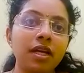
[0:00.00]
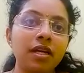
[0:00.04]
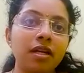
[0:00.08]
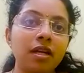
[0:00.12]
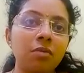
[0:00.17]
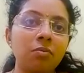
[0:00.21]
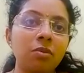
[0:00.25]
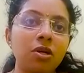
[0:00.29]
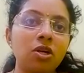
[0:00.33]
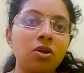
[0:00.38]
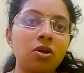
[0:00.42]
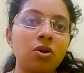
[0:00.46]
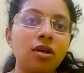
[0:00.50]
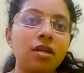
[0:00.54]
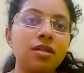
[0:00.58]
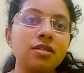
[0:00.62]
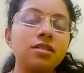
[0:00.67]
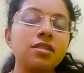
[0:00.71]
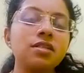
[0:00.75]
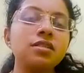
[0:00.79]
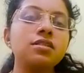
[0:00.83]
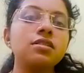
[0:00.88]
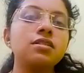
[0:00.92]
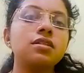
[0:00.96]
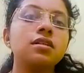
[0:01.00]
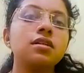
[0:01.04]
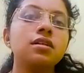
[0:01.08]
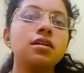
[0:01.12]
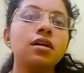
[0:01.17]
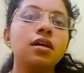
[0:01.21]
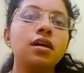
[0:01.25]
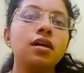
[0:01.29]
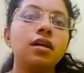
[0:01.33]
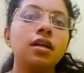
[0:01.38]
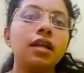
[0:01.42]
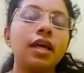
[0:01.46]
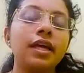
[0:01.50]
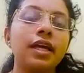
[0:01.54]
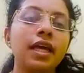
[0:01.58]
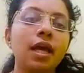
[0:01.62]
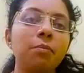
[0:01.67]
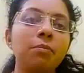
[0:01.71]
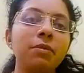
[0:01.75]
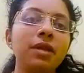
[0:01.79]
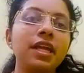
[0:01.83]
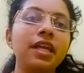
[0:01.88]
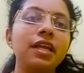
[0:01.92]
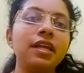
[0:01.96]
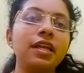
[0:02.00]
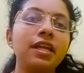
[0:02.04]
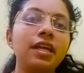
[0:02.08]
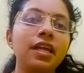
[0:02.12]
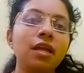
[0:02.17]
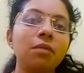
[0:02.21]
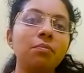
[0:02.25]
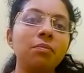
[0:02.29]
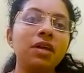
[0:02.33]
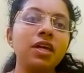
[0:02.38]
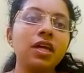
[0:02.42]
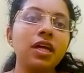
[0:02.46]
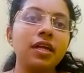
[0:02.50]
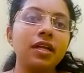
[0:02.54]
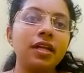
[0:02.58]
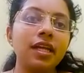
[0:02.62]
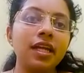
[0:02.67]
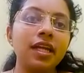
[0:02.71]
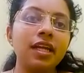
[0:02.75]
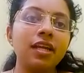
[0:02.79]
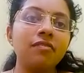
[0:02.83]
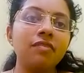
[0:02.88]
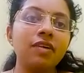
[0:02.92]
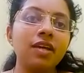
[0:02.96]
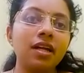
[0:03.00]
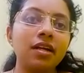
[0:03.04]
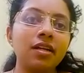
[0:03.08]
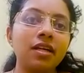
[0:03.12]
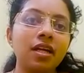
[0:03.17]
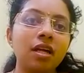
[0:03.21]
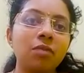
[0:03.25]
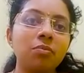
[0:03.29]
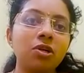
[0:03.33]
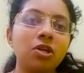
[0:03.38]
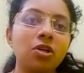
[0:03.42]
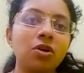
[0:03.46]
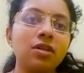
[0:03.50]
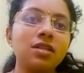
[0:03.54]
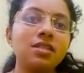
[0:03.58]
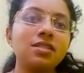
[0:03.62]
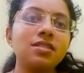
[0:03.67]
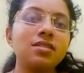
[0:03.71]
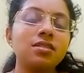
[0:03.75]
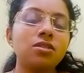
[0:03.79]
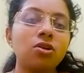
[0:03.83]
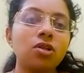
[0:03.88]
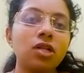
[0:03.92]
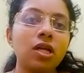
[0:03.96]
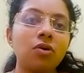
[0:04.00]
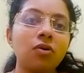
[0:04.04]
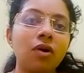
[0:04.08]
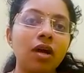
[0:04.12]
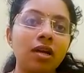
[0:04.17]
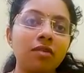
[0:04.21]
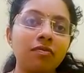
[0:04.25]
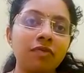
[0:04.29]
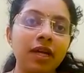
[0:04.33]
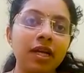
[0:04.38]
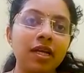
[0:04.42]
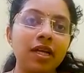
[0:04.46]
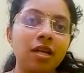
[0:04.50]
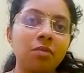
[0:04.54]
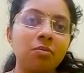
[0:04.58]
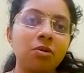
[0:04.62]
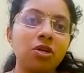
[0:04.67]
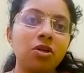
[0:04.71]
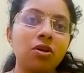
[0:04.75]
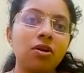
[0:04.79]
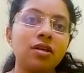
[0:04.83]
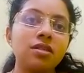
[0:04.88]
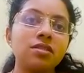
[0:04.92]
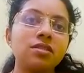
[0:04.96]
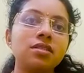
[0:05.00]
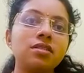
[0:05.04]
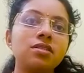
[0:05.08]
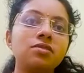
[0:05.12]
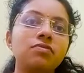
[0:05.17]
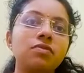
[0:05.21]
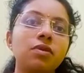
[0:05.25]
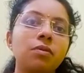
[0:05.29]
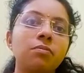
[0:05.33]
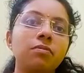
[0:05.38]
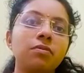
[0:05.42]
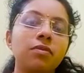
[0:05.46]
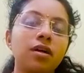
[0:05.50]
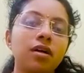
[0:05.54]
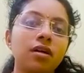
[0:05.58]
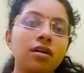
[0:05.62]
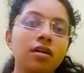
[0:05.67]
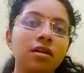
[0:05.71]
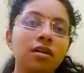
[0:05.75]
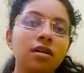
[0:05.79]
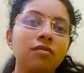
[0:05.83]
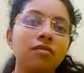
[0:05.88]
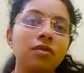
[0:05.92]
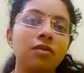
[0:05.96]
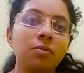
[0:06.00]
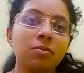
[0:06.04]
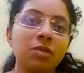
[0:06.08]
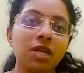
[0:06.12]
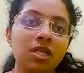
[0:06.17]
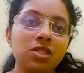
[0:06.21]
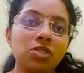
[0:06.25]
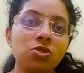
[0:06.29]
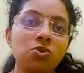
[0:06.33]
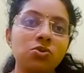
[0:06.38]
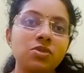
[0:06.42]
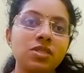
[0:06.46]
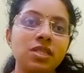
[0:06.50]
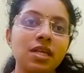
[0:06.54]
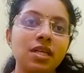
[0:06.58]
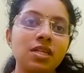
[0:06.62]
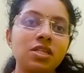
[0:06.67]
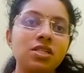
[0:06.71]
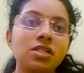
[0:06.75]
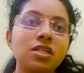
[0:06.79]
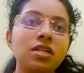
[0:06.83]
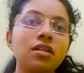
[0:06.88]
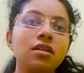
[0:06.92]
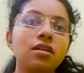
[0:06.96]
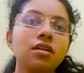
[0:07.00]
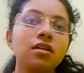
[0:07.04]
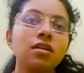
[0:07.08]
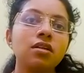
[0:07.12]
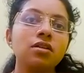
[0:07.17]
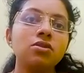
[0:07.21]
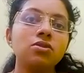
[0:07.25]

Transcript: dermatologist. Like MD, DNB and DDBL dermatologists are the qualified dermatologists from the association.